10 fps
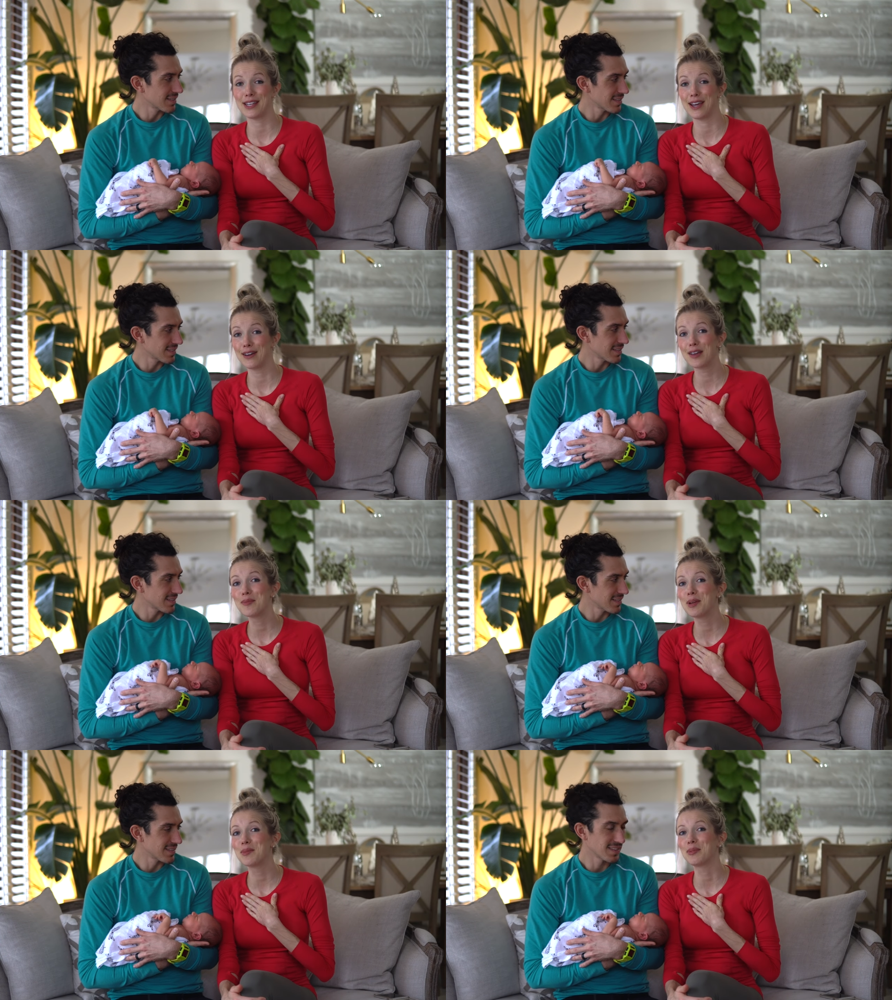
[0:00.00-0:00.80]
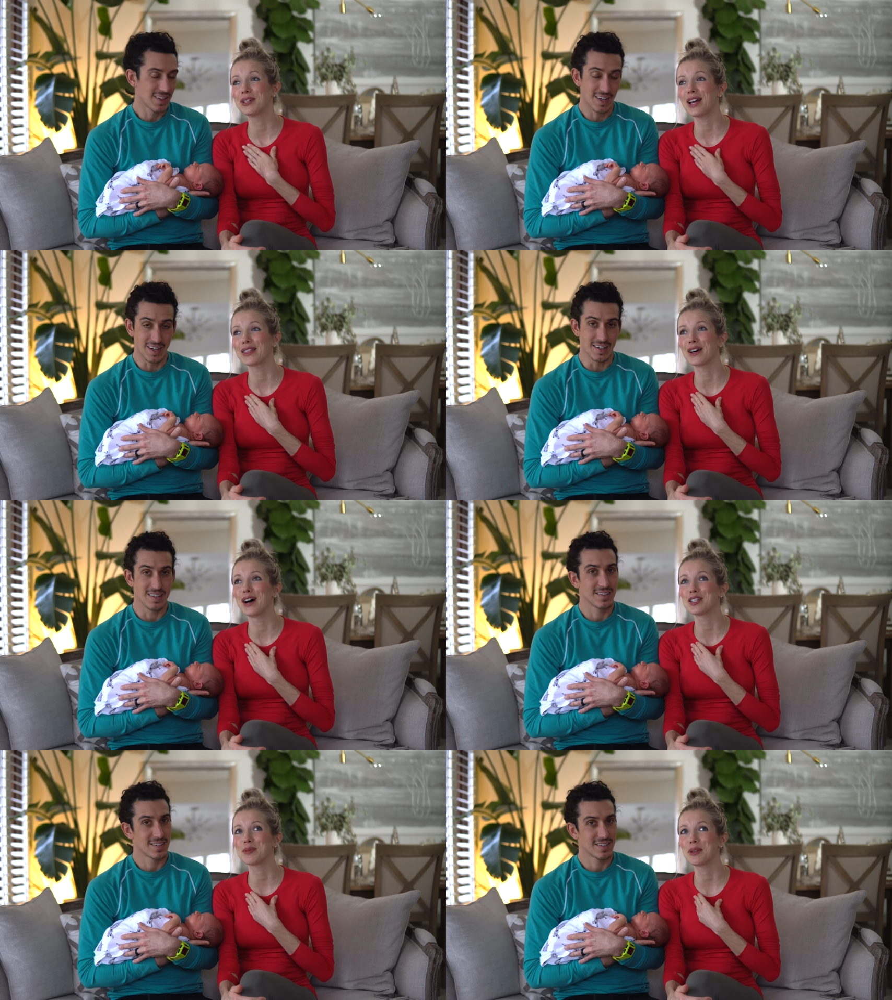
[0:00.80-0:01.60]
Speaker 1: scaring people yeah. at
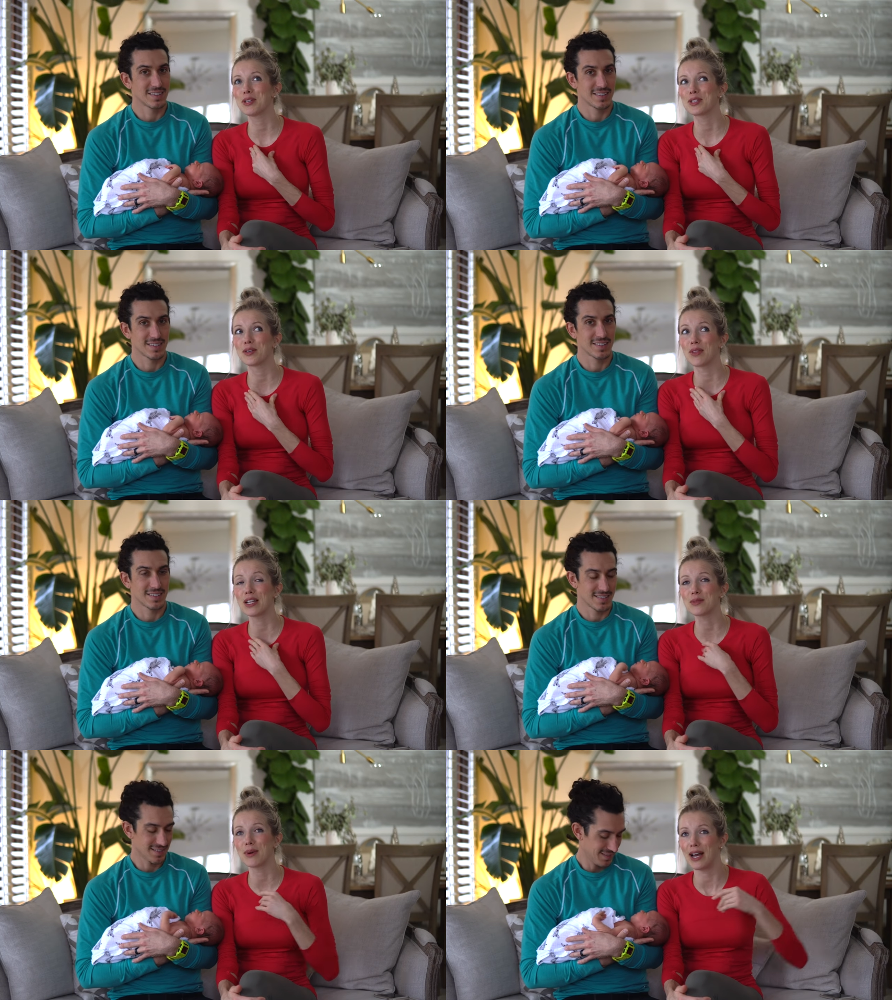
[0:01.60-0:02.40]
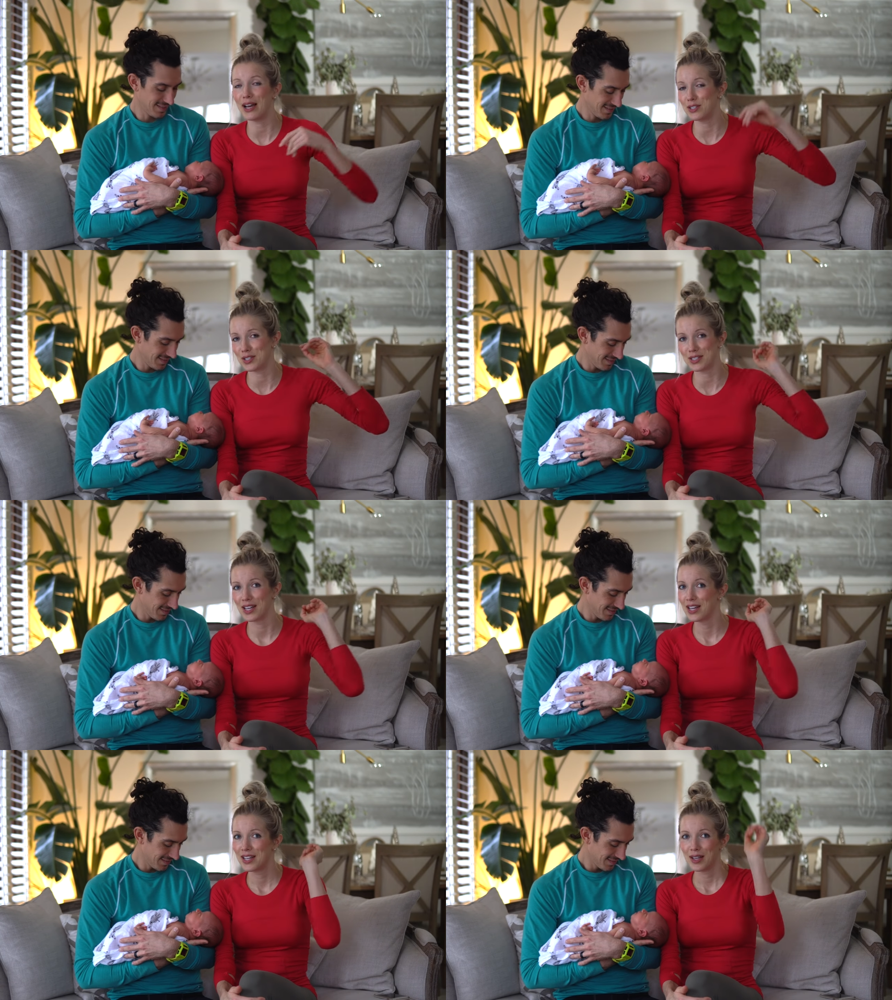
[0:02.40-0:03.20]
the hospital. So that's why I
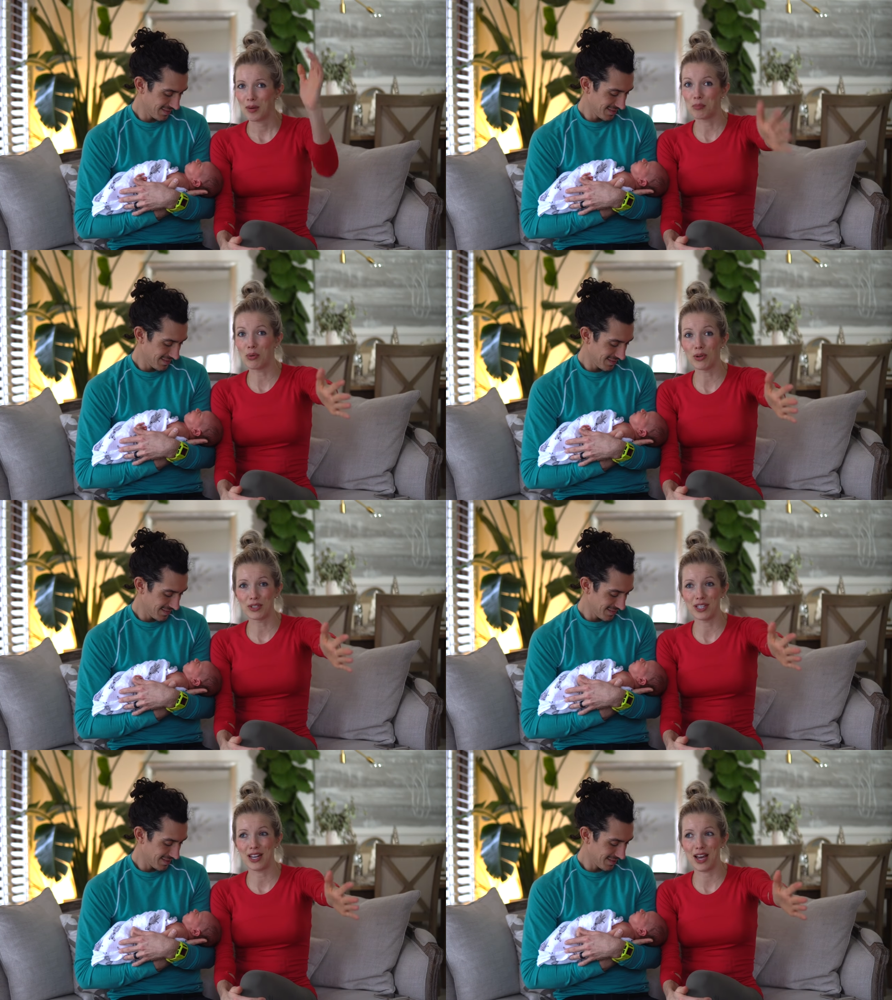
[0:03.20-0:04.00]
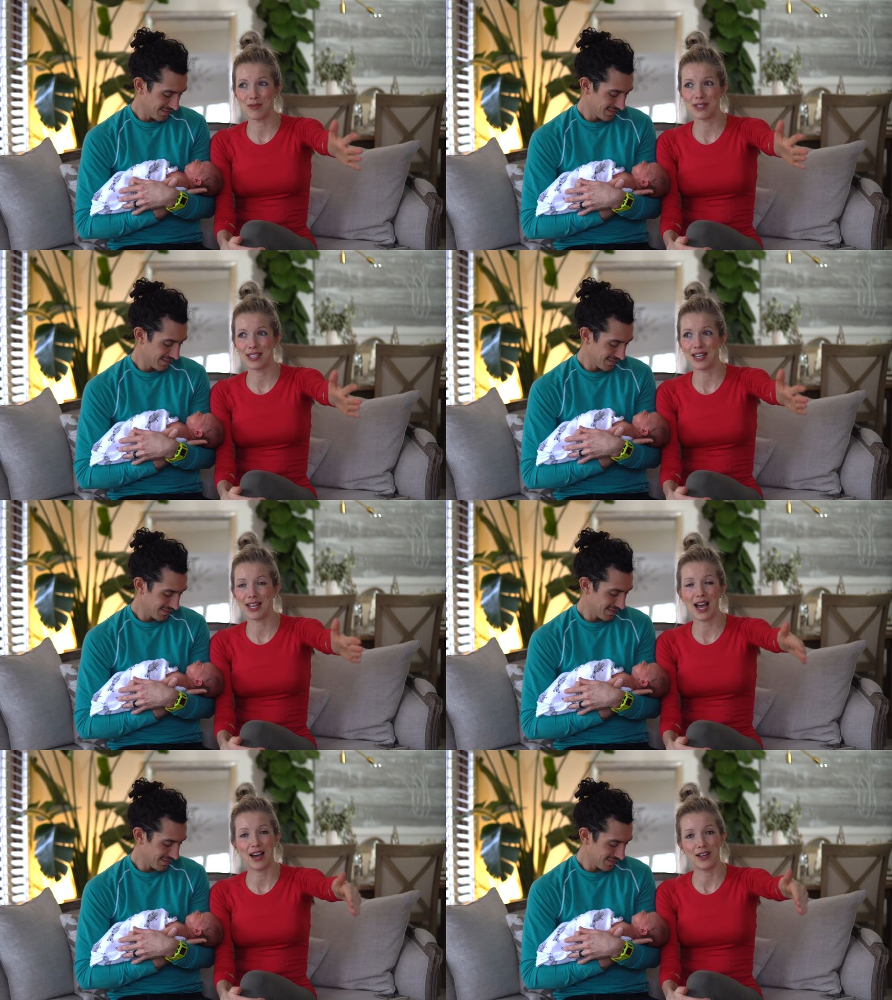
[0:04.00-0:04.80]
just bolted. I was
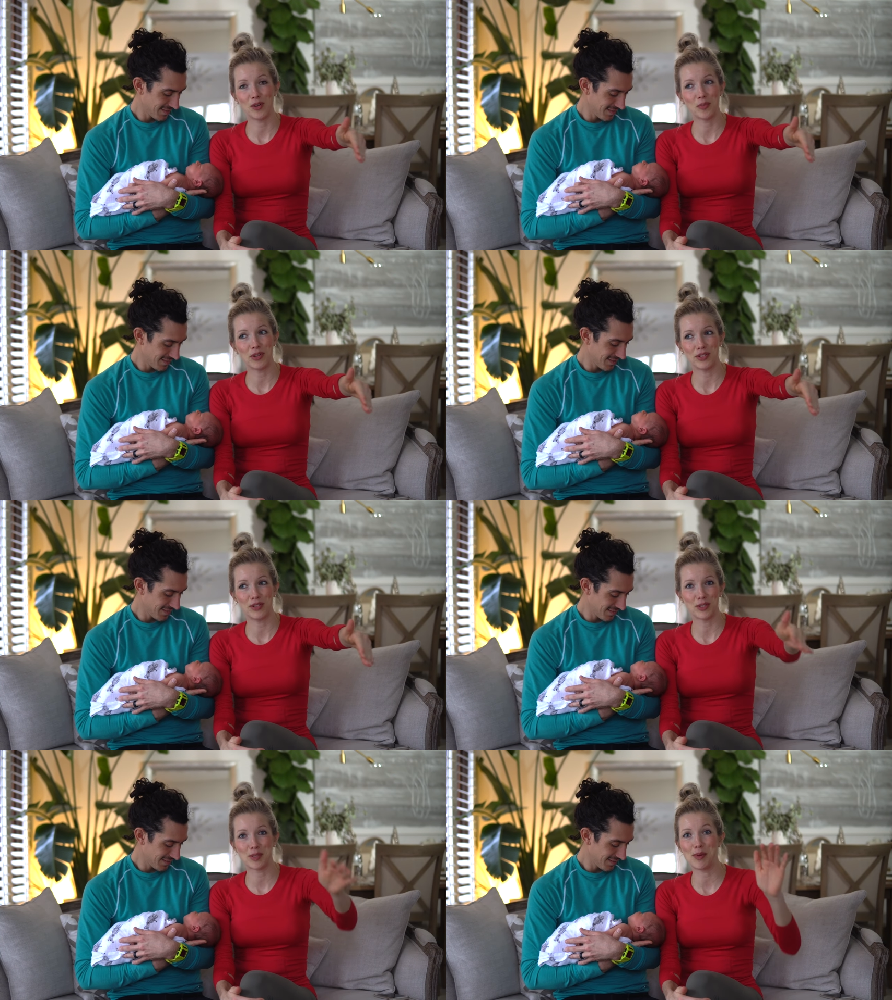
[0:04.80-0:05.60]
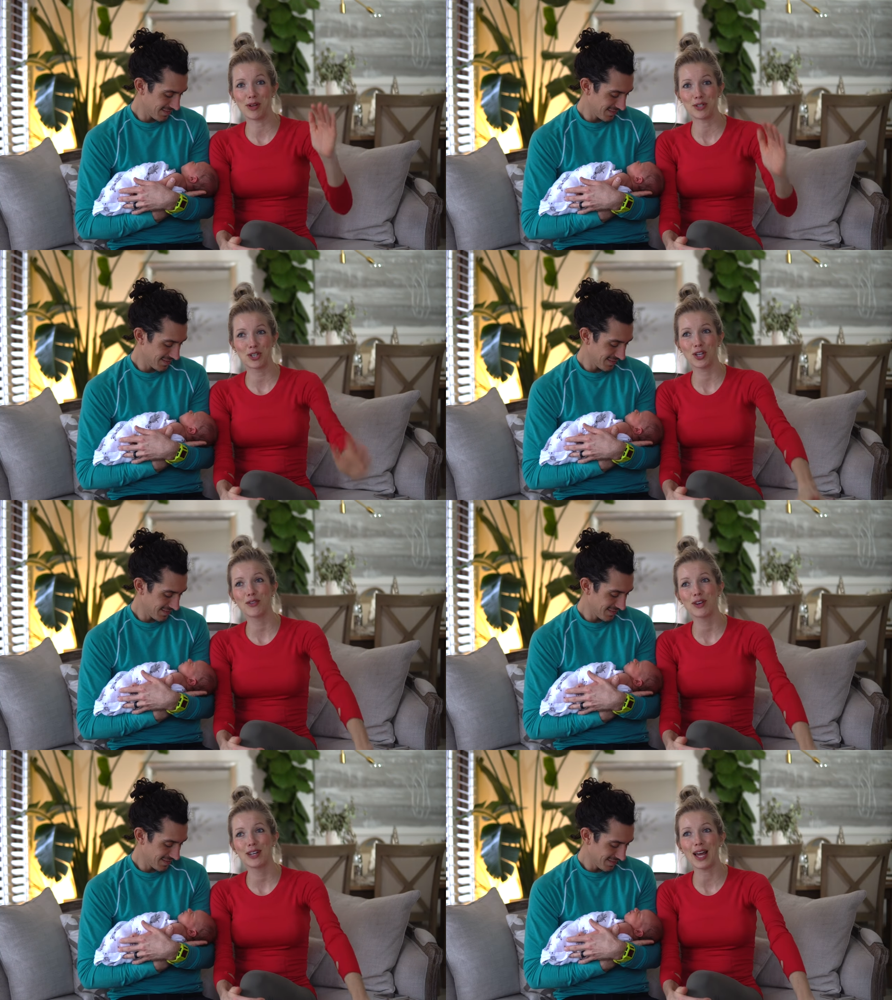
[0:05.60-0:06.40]
like, I hope there's no small
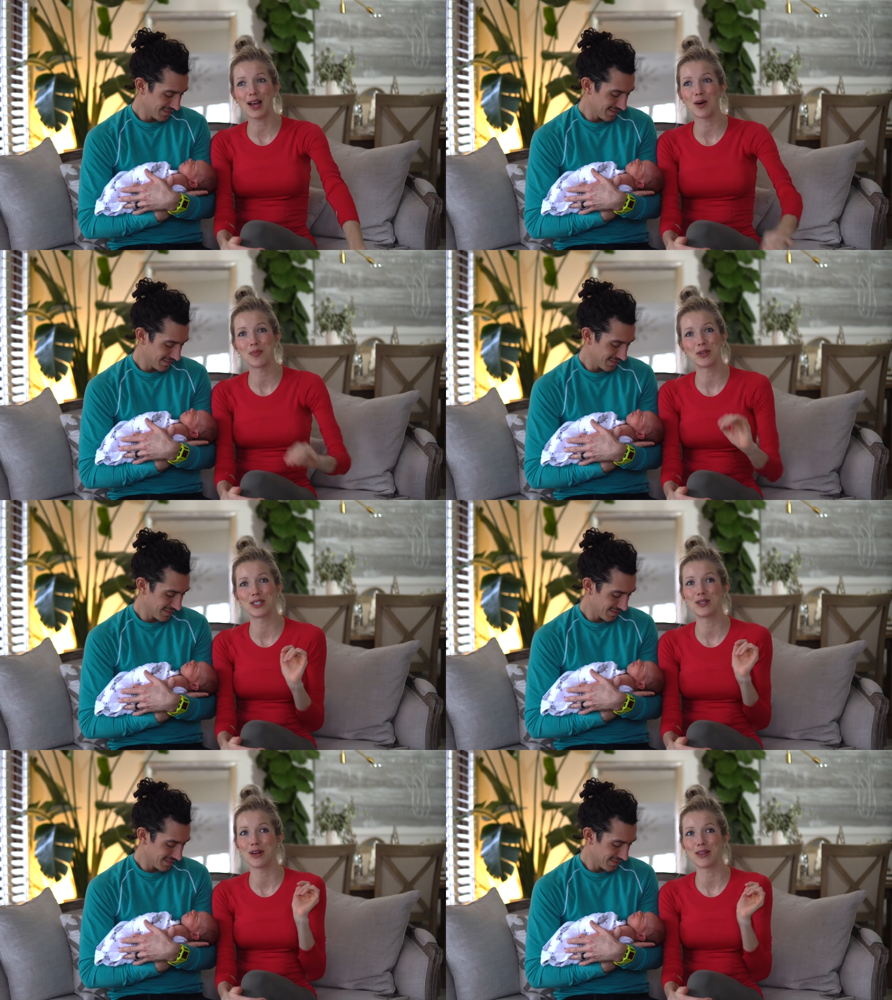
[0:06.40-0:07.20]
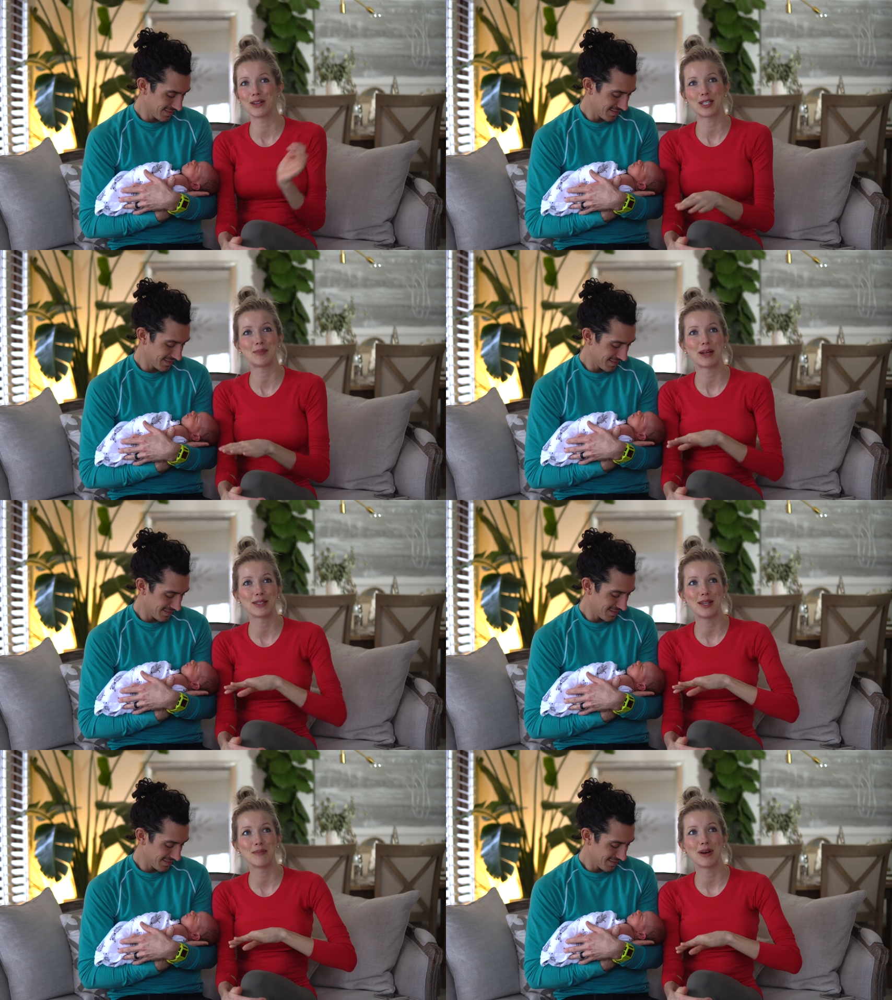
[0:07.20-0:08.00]
children. I hope there's no other
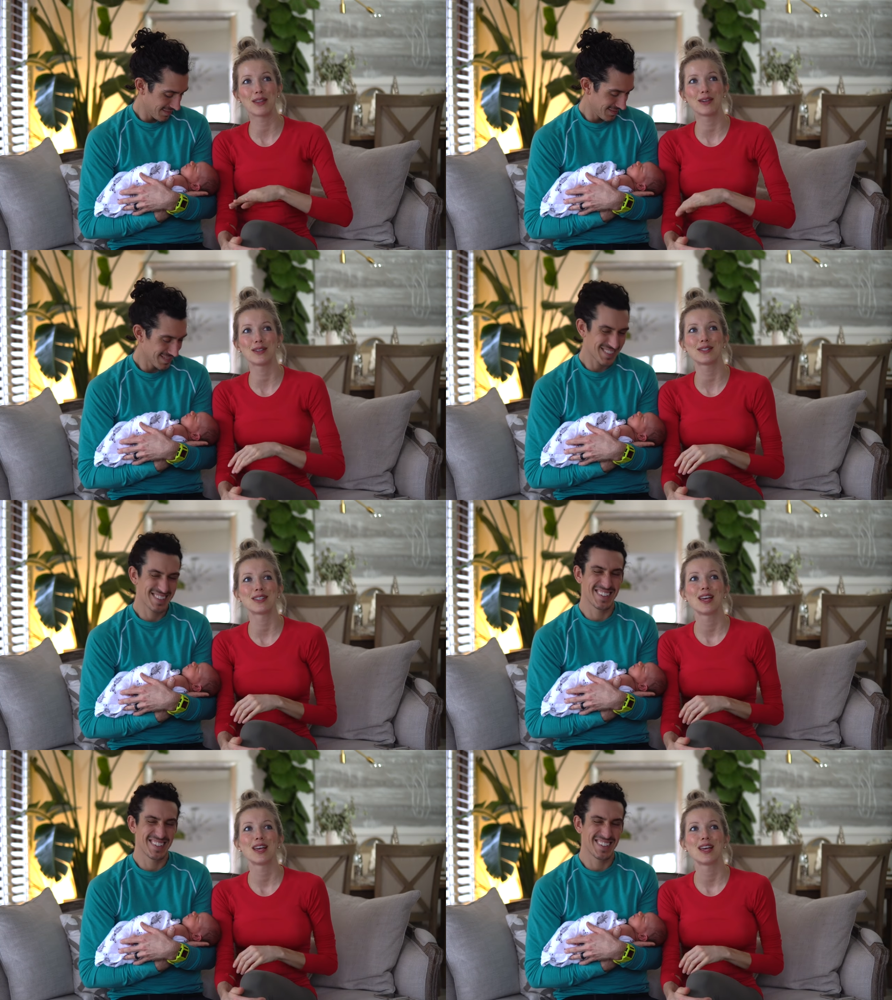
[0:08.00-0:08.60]
expecting mothers